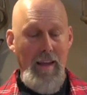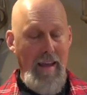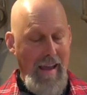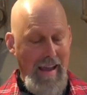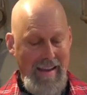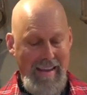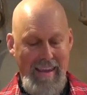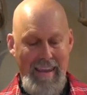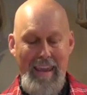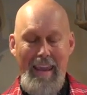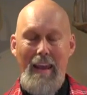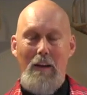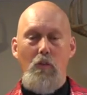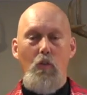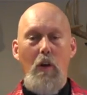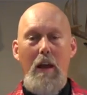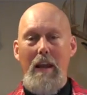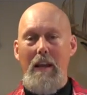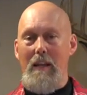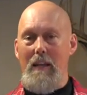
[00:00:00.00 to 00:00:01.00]
I can't
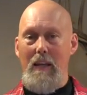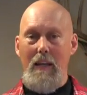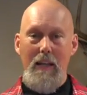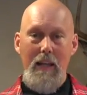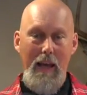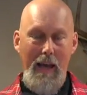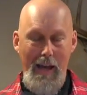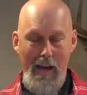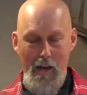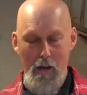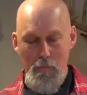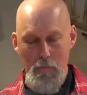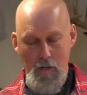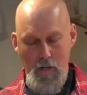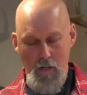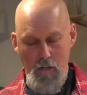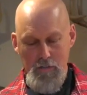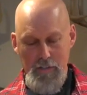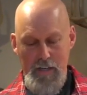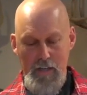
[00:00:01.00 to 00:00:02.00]
rate it any higher
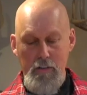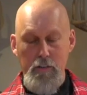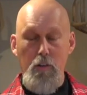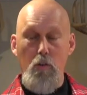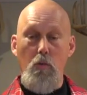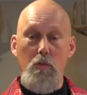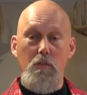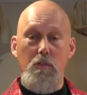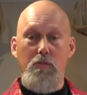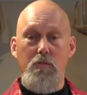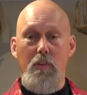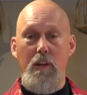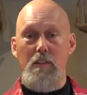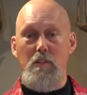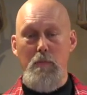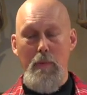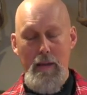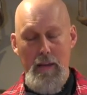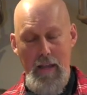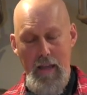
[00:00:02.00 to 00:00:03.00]
because I don't know what the
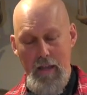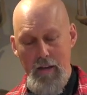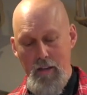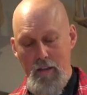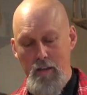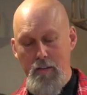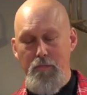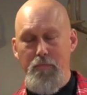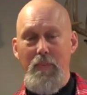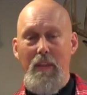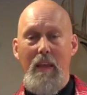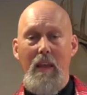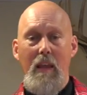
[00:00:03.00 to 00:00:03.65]
thread's made out of,